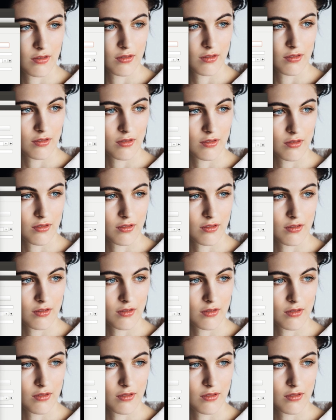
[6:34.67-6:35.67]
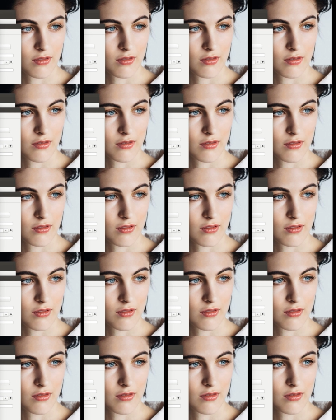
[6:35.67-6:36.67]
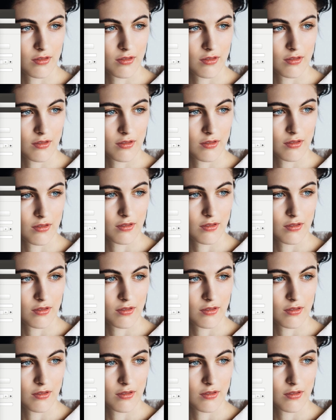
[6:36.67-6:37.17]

Nobody speaks.